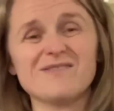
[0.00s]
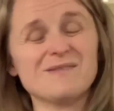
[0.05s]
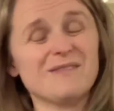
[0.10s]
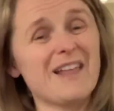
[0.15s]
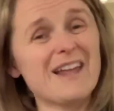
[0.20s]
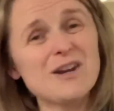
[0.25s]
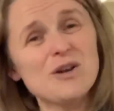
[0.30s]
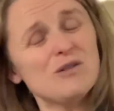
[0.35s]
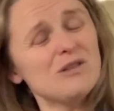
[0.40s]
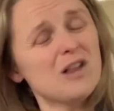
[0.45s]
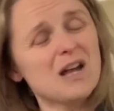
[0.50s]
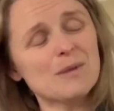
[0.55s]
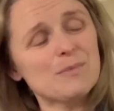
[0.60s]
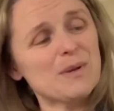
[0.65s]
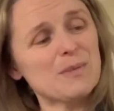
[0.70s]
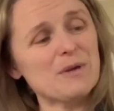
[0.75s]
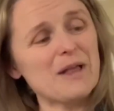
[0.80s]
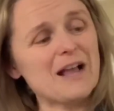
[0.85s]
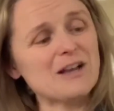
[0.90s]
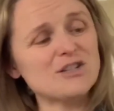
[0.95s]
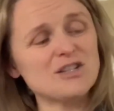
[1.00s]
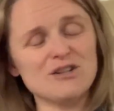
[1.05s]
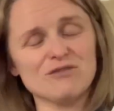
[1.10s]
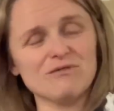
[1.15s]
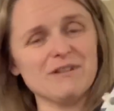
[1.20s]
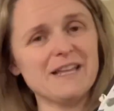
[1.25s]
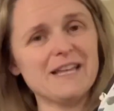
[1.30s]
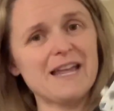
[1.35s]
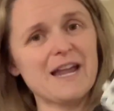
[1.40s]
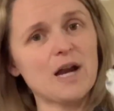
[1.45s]
I know a lot of people actually don't
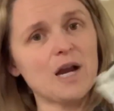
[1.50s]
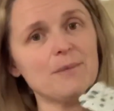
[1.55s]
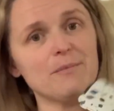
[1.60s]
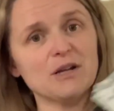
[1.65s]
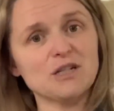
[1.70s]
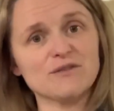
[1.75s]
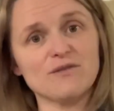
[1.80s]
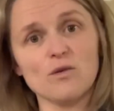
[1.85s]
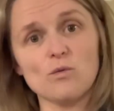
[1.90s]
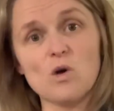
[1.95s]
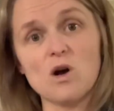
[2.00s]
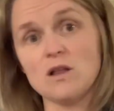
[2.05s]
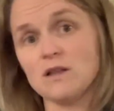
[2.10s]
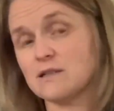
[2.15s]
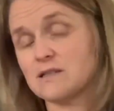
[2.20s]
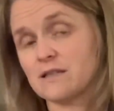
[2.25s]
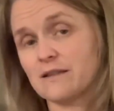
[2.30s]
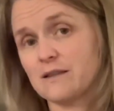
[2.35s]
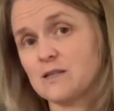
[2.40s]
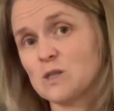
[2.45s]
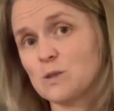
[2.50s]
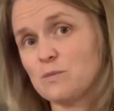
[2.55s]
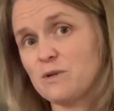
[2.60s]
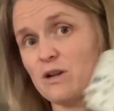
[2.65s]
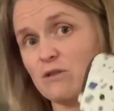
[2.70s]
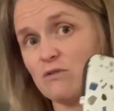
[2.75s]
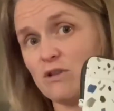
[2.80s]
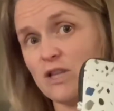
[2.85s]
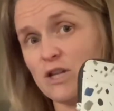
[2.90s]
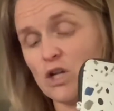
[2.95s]
really carry much of a wallet, so this would be
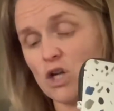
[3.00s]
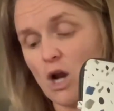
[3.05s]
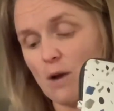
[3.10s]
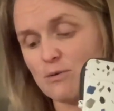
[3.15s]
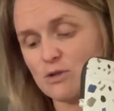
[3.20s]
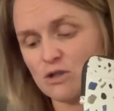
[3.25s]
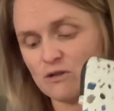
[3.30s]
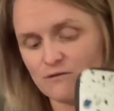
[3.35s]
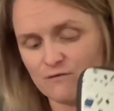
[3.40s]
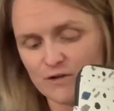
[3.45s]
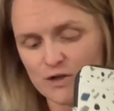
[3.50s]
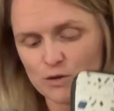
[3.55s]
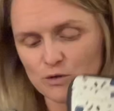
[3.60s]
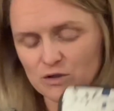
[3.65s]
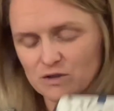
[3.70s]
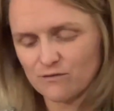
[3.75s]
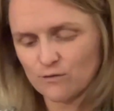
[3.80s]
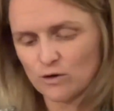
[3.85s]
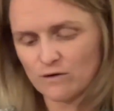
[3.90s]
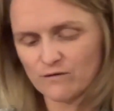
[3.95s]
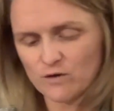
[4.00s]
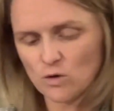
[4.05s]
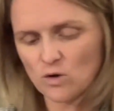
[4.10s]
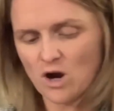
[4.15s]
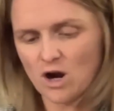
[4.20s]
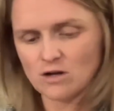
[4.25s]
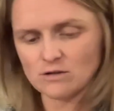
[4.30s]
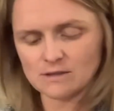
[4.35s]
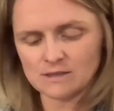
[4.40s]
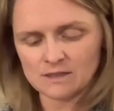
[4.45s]
a really good option for you just for a few
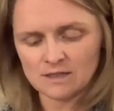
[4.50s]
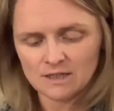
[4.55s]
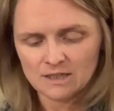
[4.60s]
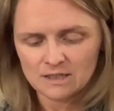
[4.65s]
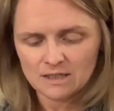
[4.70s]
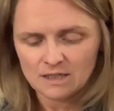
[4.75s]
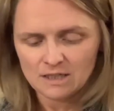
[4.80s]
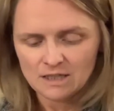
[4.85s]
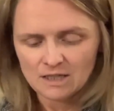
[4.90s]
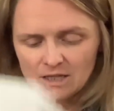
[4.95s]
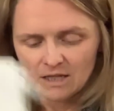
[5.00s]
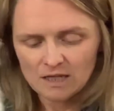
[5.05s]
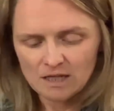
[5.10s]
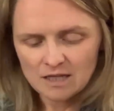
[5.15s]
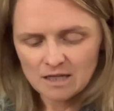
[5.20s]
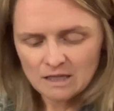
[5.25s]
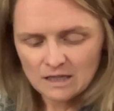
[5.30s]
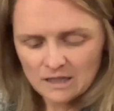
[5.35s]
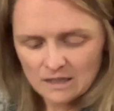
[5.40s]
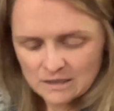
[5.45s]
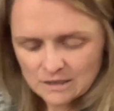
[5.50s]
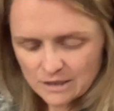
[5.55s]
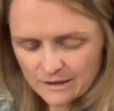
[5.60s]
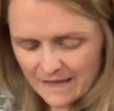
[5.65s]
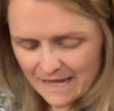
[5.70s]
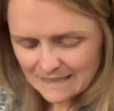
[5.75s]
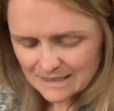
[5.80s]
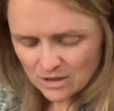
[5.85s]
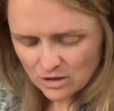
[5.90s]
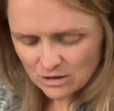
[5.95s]
cards. So
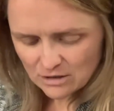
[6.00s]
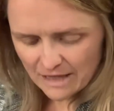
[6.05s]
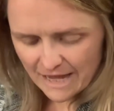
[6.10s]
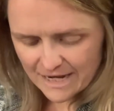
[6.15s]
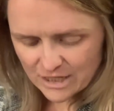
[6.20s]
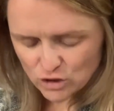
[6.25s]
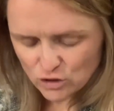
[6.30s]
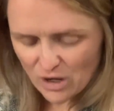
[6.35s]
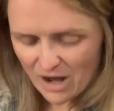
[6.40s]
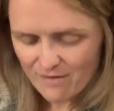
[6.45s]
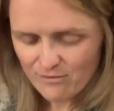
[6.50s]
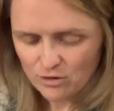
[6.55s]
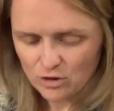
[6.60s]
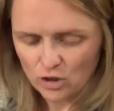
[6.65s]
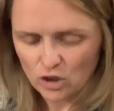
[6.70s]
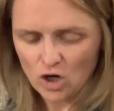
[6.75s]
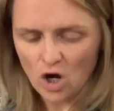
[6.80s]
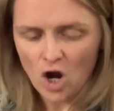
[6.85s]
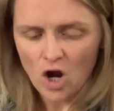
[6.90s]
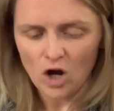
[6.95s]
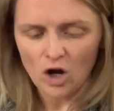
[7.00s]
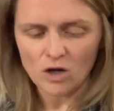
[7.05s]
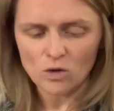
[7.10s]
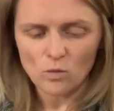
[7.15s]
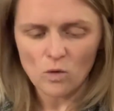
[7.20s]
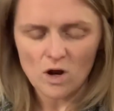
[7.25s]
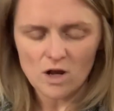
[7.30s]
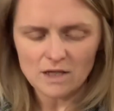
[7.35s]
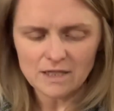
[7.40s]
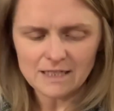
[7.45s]
that's our light traveler card
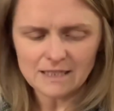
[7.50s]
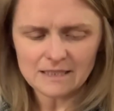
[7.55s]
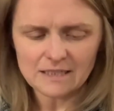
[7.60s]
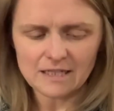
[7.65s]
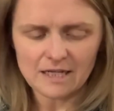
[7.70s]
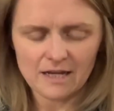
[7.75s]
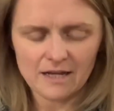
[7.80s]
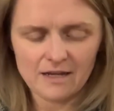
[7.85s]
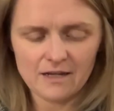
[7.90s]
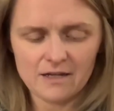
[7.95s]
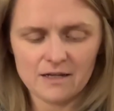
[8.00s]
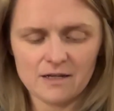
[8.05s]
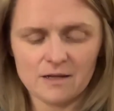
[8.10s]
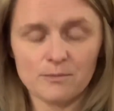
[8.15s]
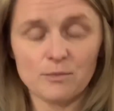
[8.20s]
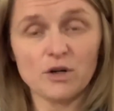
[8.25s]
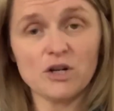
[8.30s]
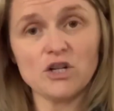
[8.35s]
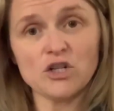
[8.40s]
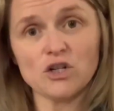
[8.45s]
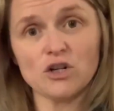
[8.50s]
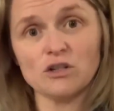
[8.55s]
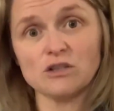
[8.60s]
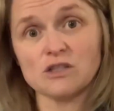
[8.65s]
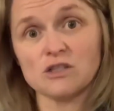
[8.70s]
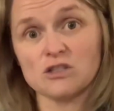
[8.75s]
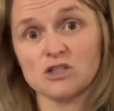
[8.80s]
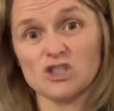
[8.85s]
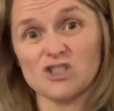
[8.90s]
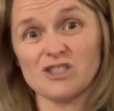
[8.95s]
wallet. Pretty sure it's
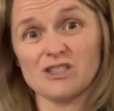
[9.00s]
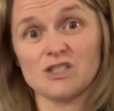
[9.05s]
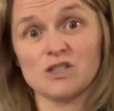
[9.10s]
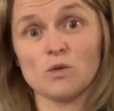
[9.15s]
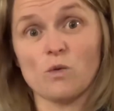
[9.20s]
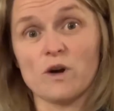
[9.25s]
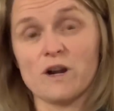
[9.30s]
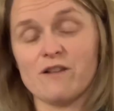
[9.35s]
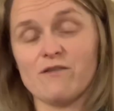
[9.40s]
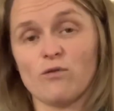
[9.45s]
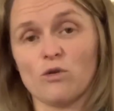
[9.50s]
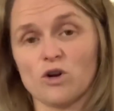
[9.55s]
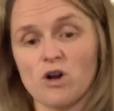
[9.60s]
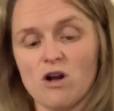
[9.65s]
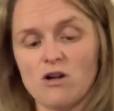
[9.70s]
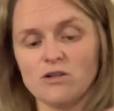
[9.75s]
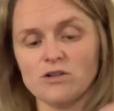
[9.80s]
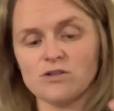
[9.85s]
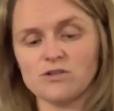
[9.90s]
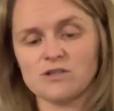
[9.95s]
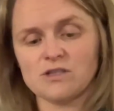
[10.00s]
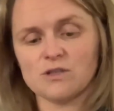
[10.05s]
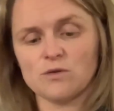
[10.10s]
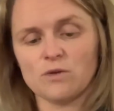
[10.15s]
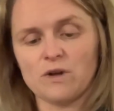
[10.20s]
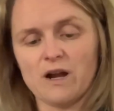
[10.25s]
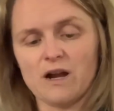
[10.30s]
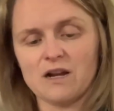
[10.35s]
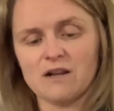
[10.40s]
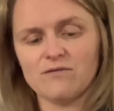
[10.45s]
just $24. So
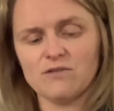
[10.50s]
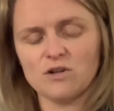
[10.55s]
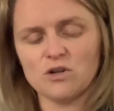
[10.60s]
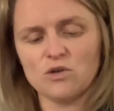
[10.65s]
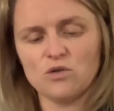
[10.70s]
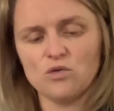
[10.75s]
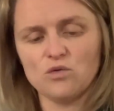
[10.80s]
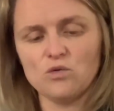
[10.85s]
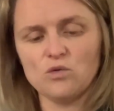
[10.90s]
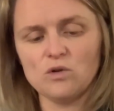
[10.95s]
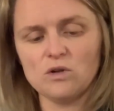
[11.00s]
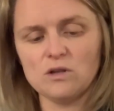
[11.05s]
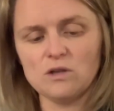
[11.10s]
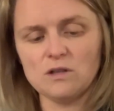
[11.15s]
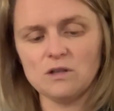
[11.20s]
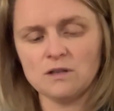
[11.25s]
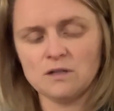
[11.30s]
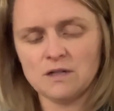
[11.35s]
kind of a cool